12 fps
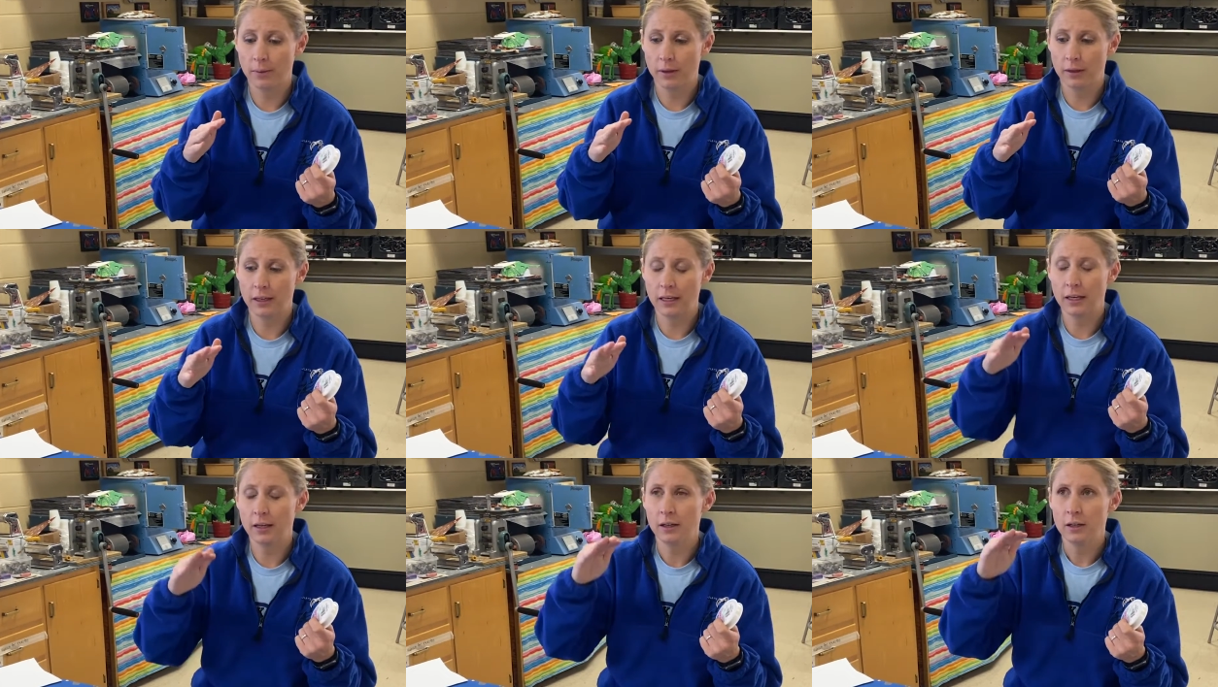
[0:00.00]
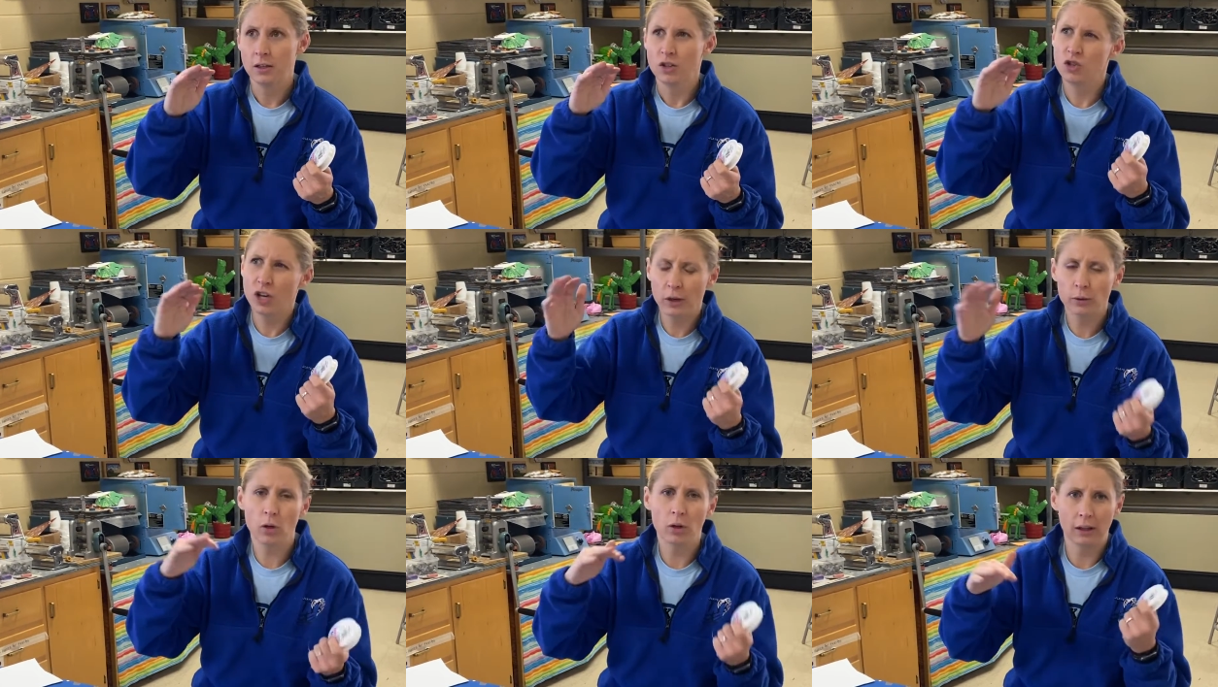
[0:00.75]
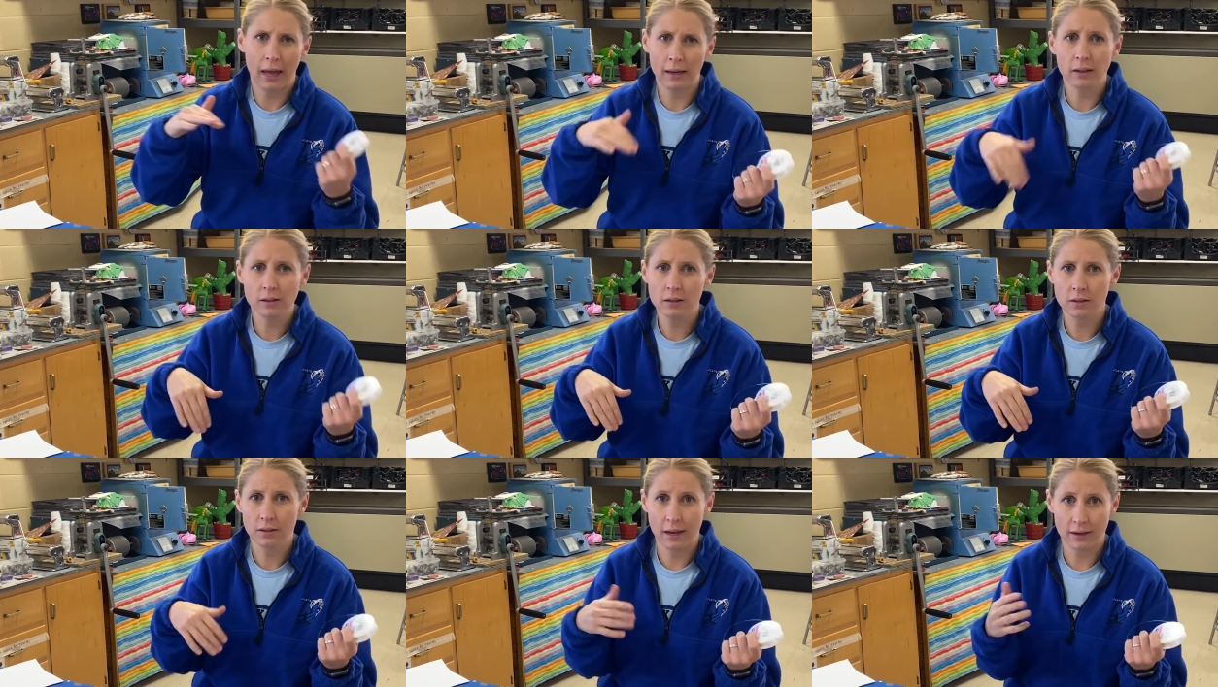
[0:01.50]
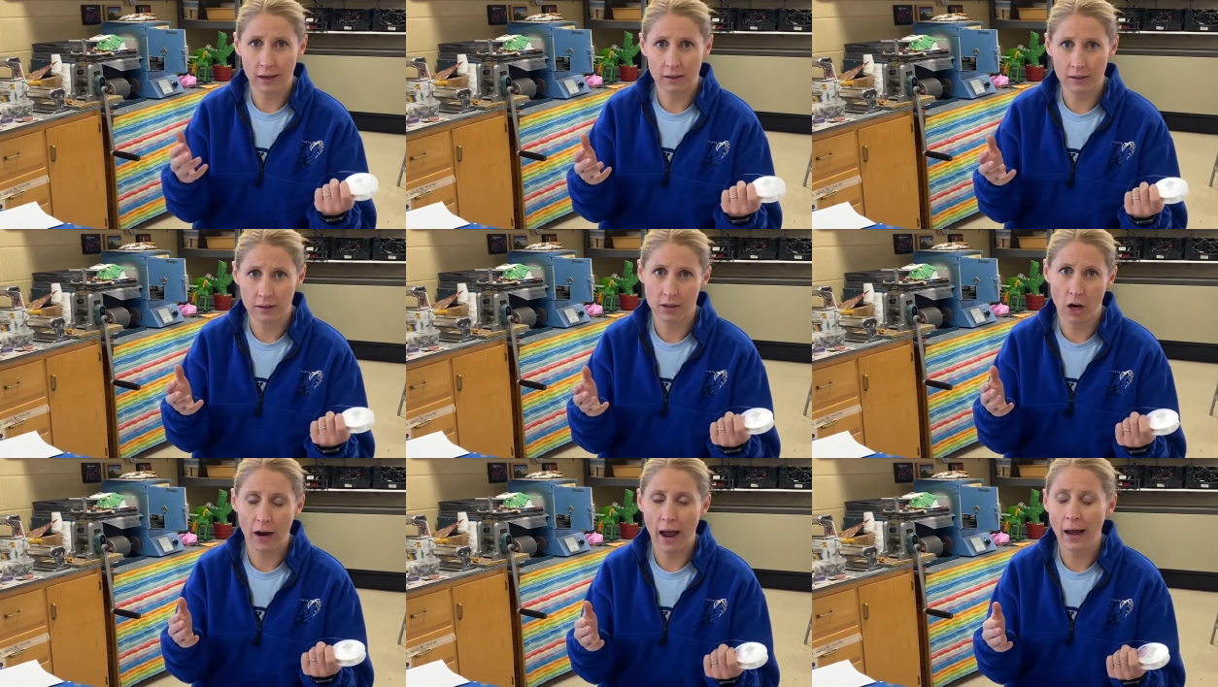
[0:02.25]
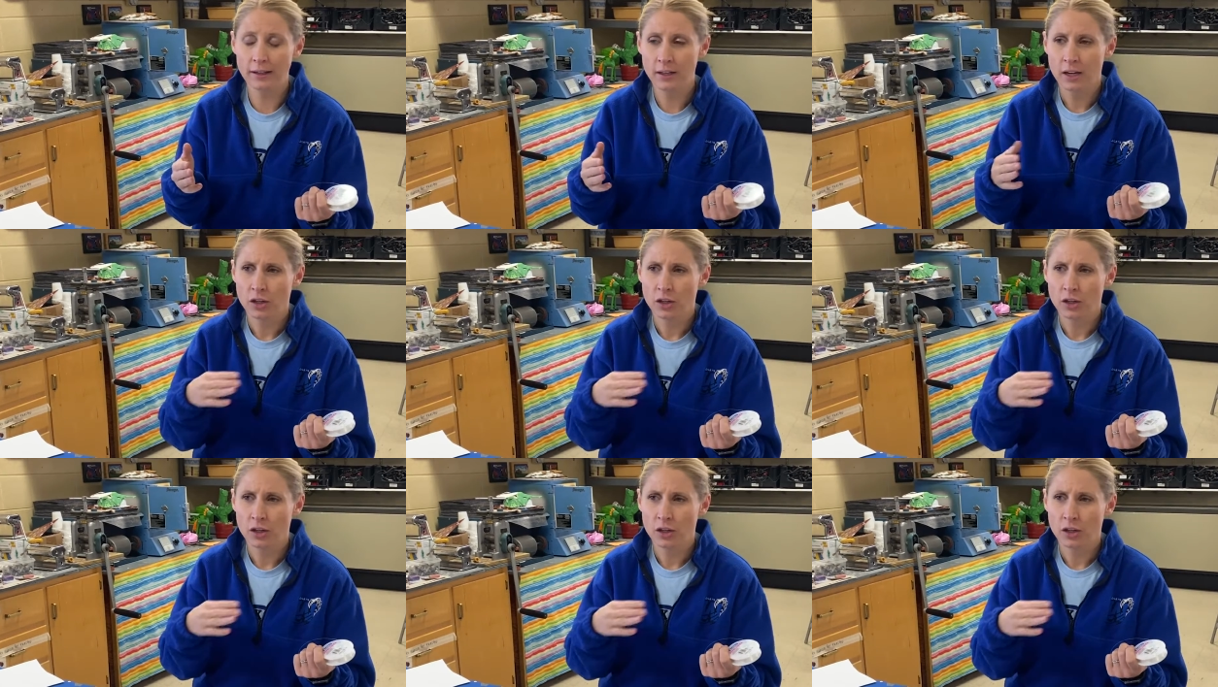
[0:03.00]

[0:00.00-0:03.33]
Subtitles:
the general lengths that necklaces are at.